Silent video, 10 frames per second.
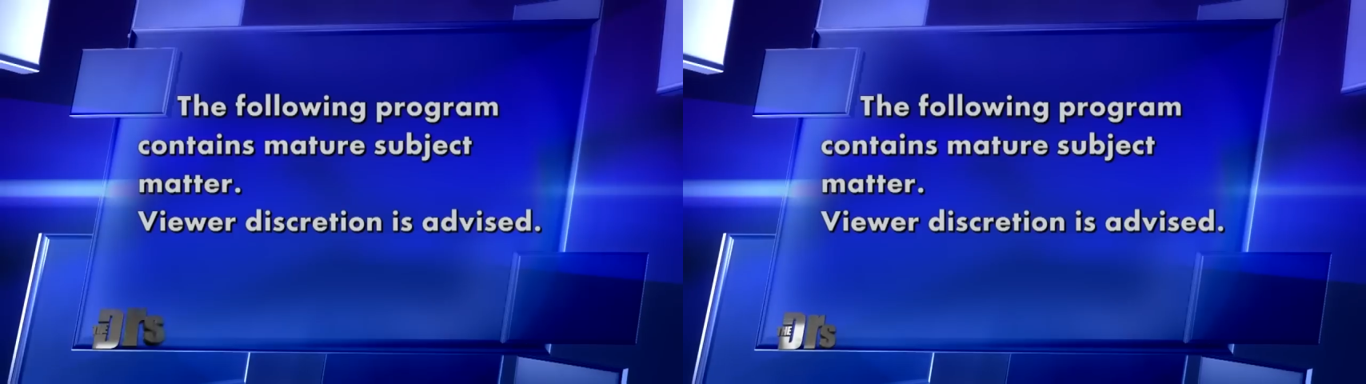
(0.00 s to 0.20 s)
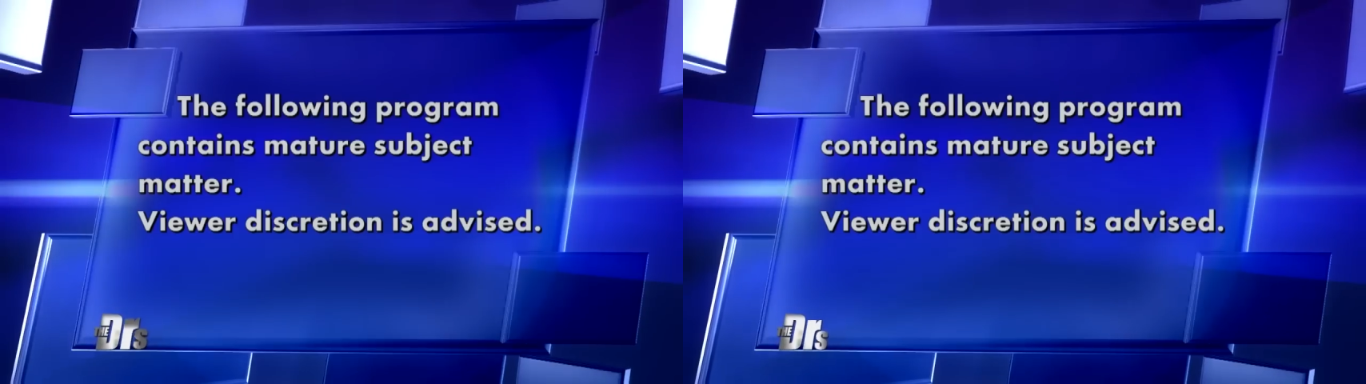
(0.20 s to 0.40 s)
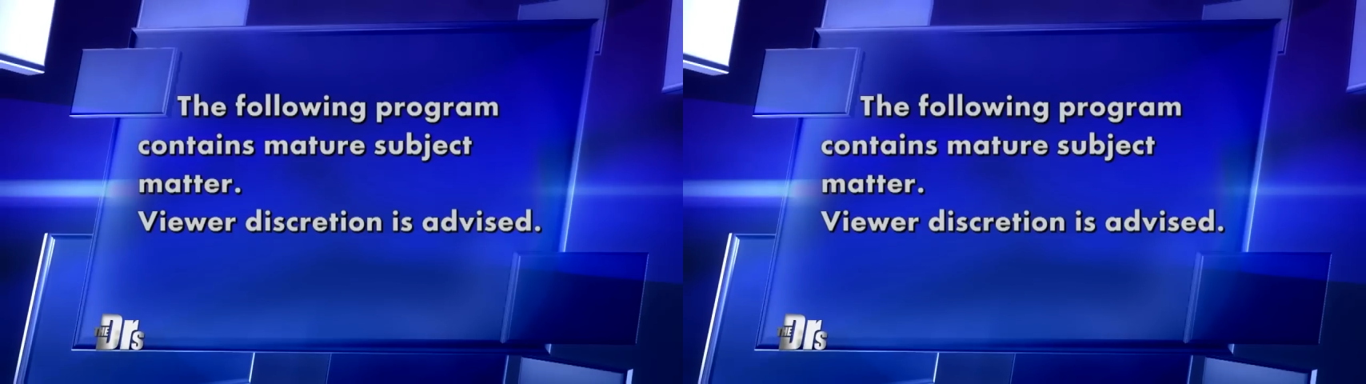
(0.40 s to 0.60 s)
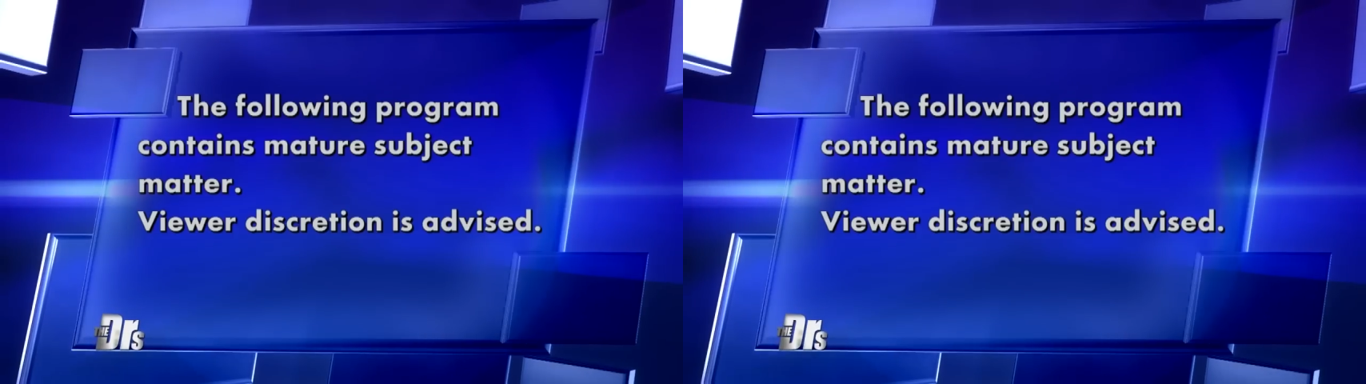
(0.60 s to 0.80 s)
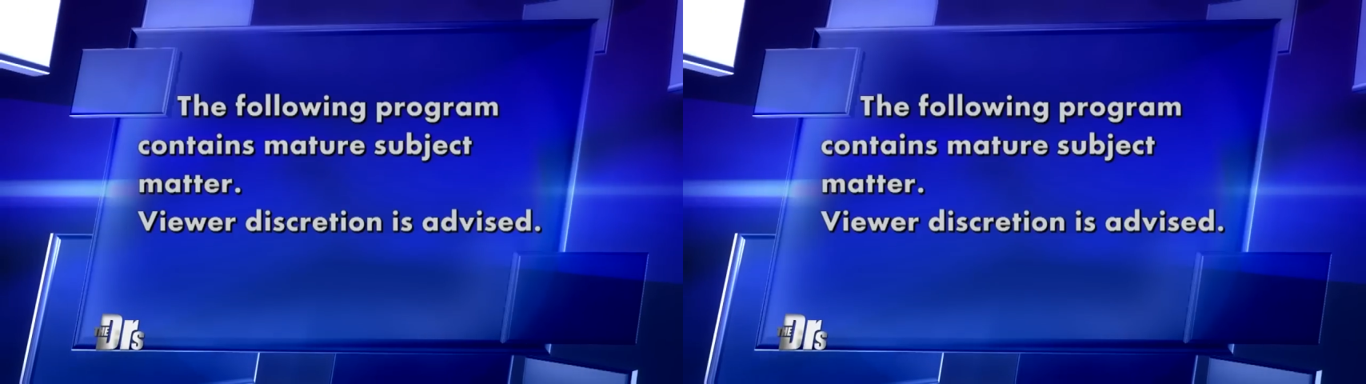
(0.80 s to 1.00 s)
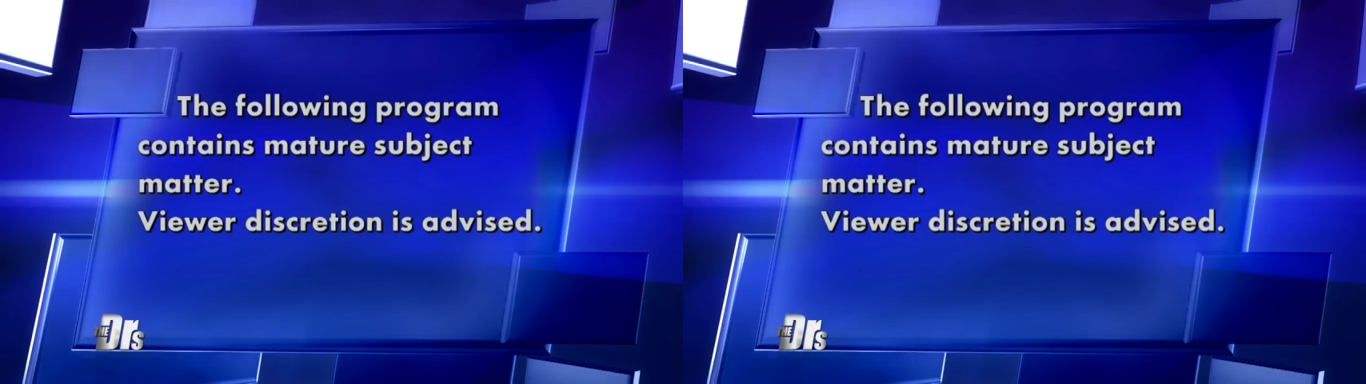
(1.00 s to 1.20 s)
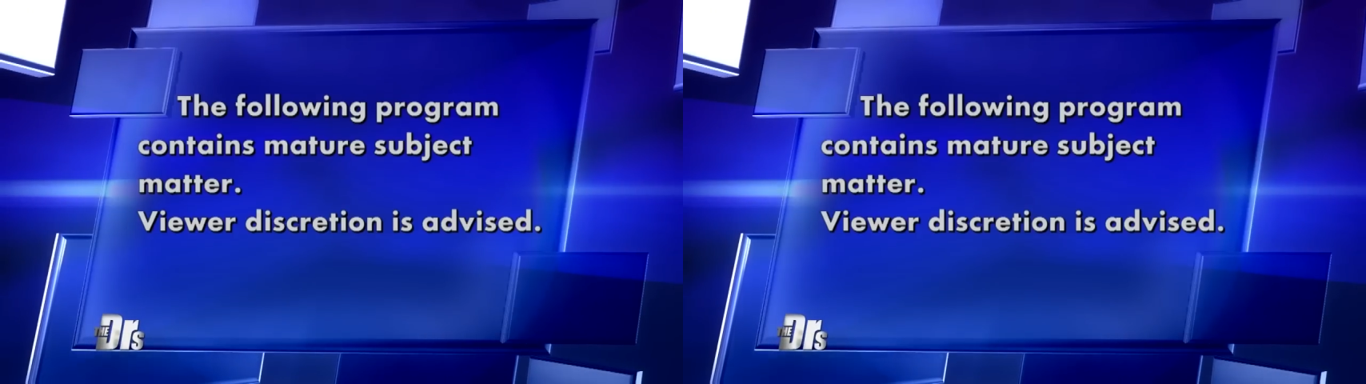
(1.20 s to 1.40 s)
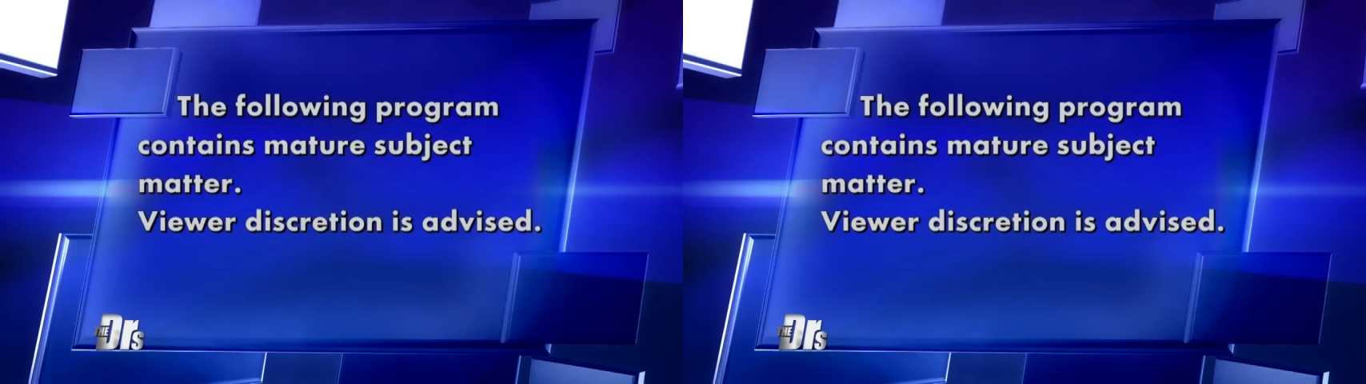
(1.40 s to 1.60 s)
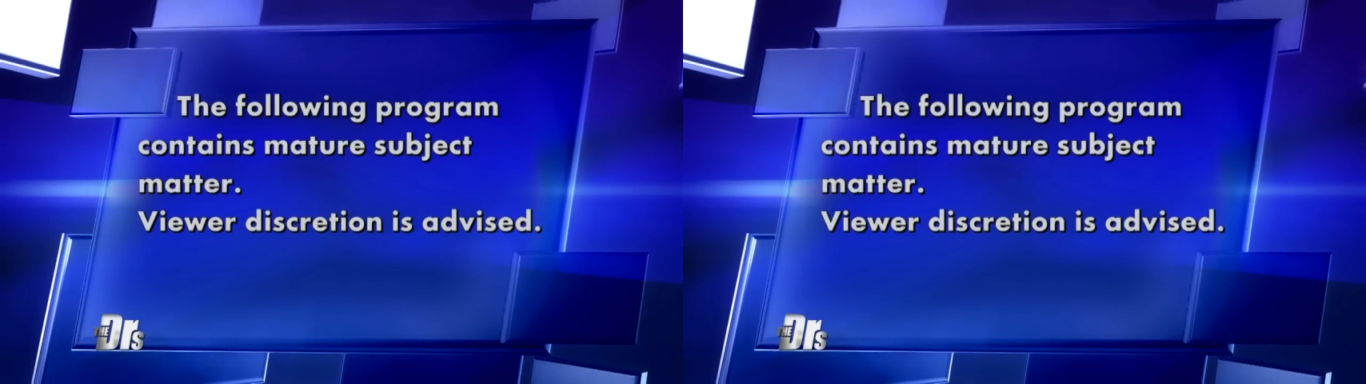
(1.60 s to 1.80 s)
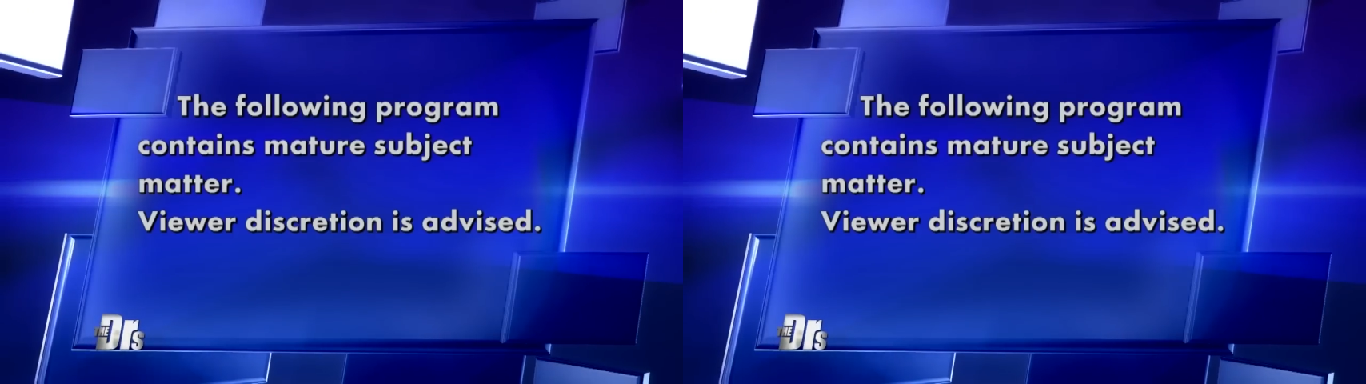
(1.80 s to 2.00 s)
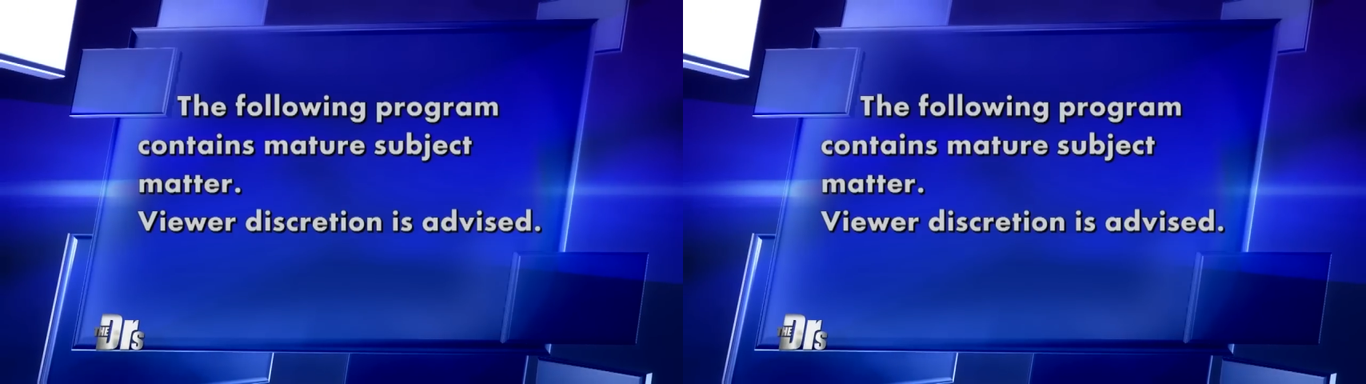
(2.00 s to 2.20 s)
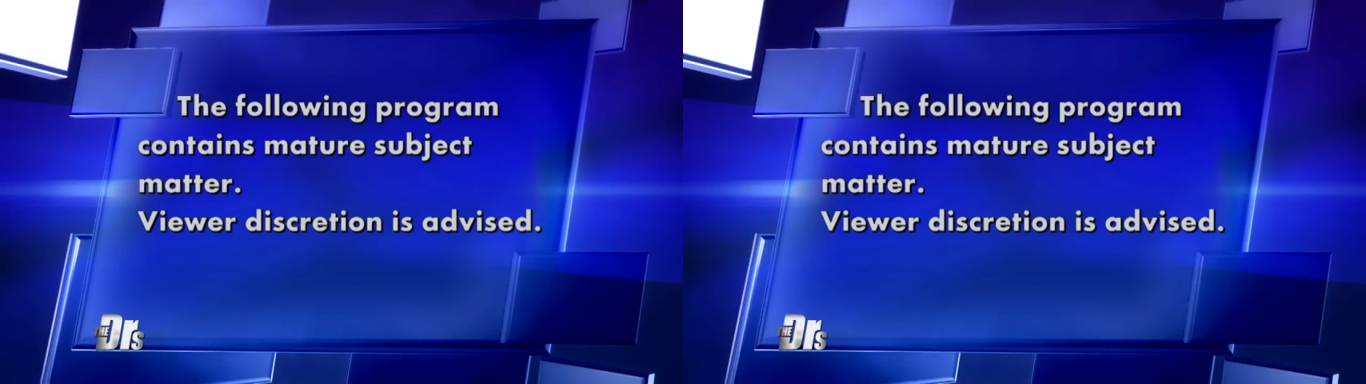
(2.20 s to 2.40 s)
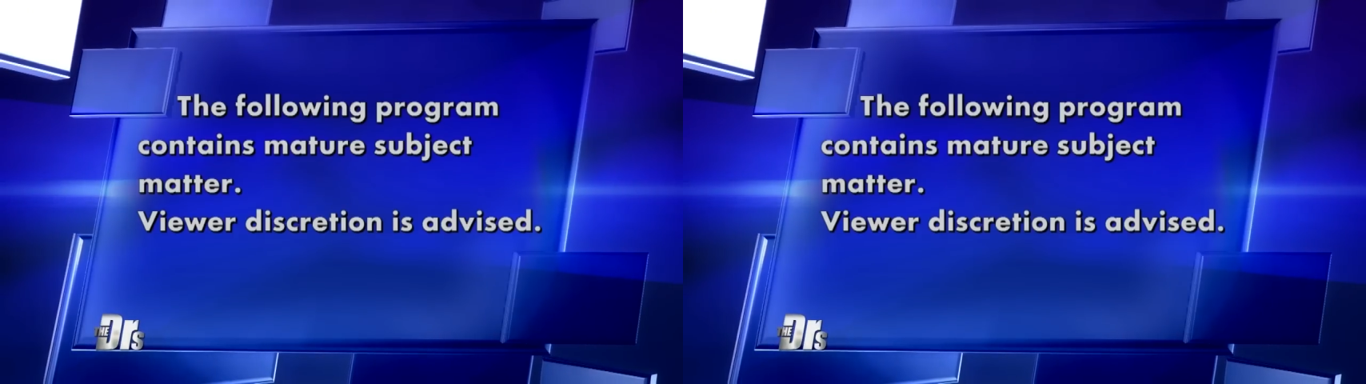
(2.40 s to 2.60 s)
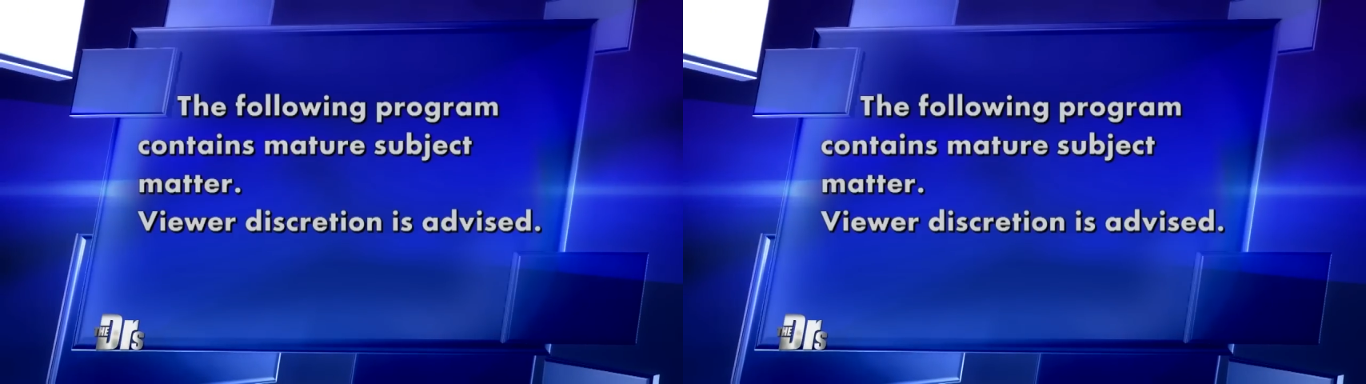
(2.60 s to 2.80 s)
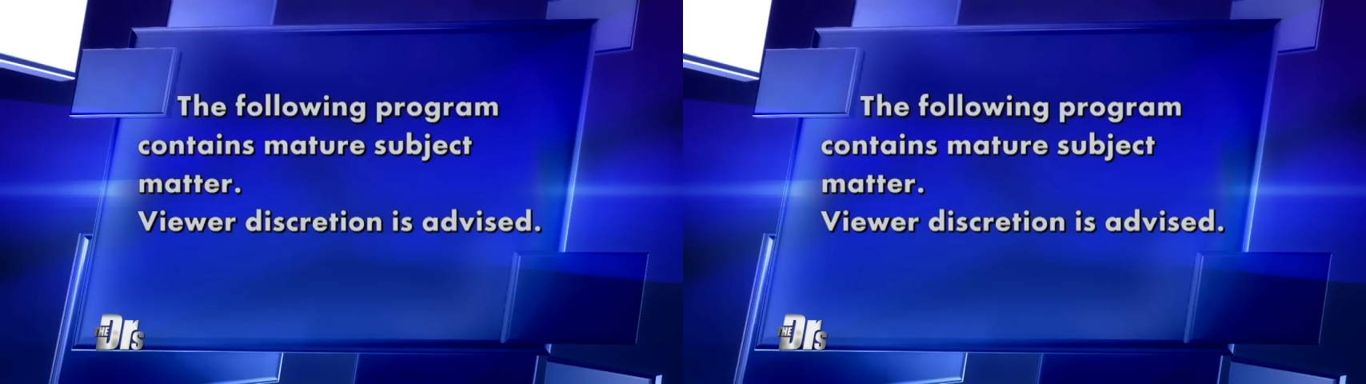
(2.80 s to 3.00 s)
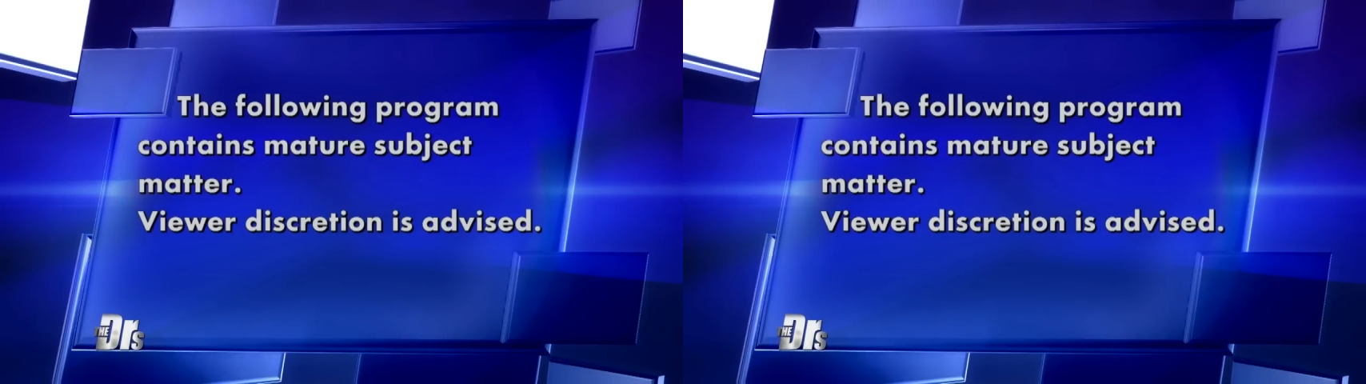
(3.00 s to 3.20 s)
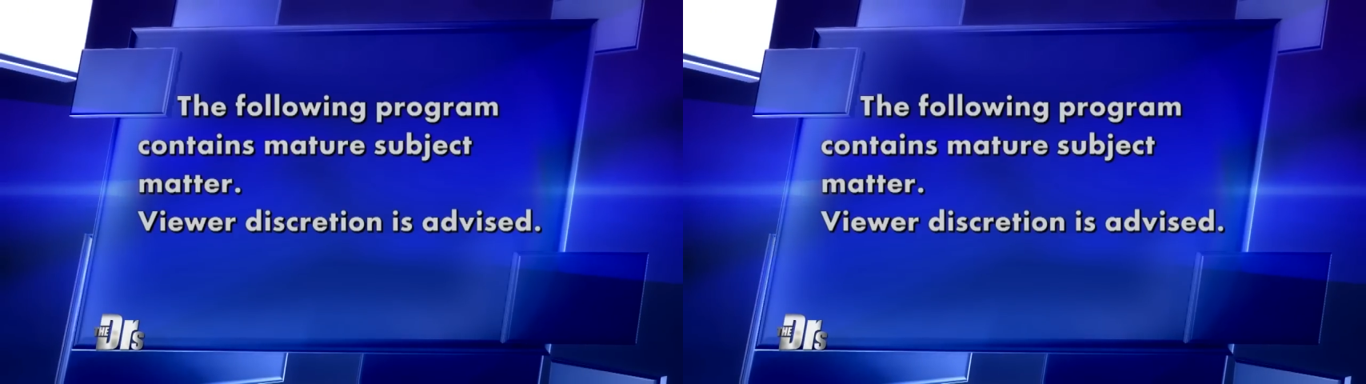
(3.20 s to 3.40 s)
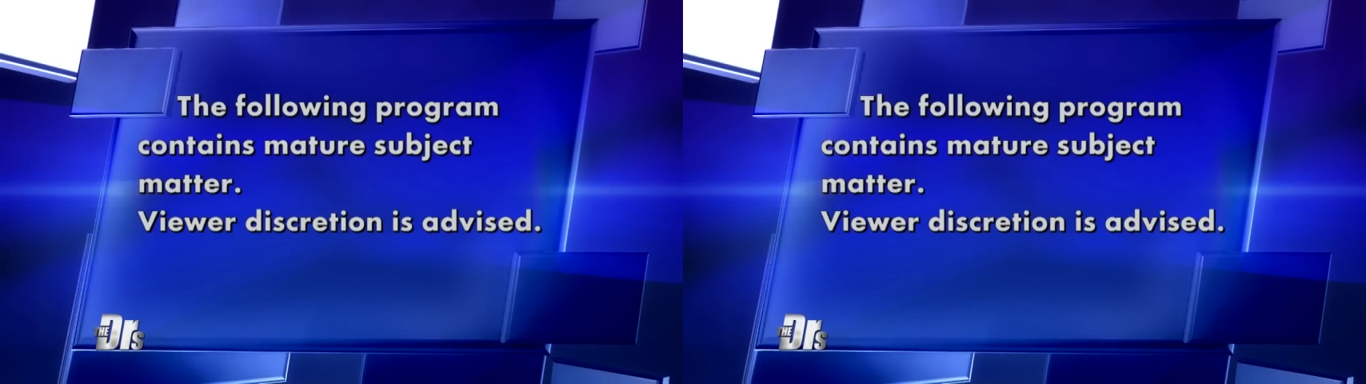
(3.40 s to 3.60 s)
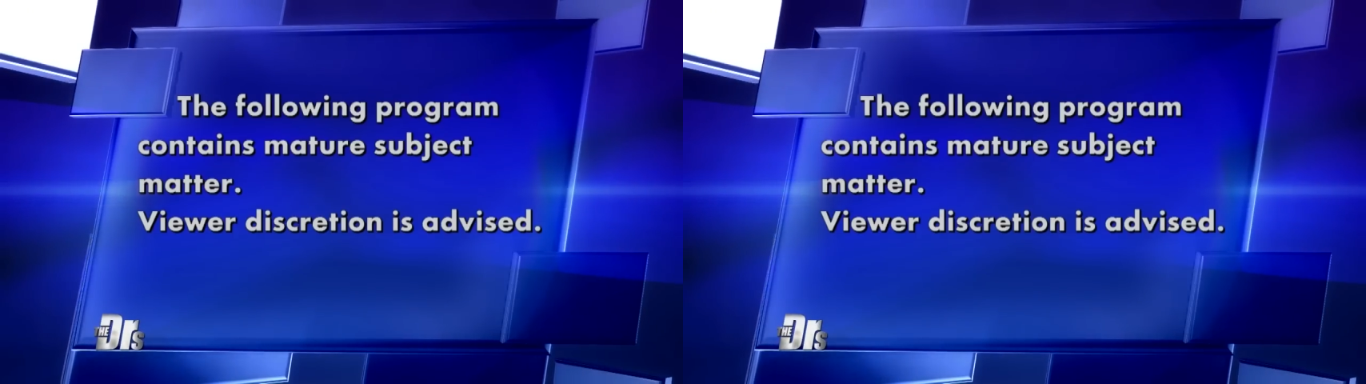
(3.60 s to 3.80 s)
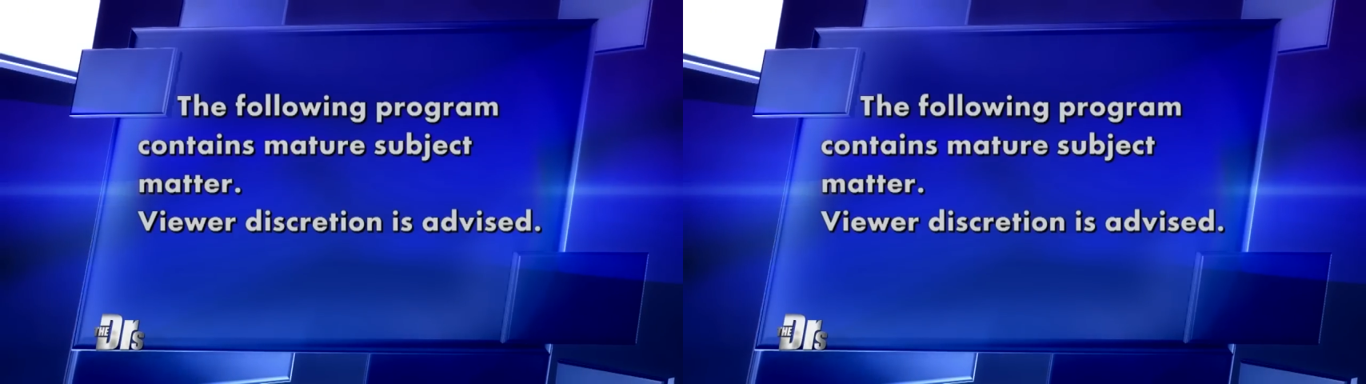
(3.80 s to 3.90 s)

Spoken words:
[unreadable: no face in view]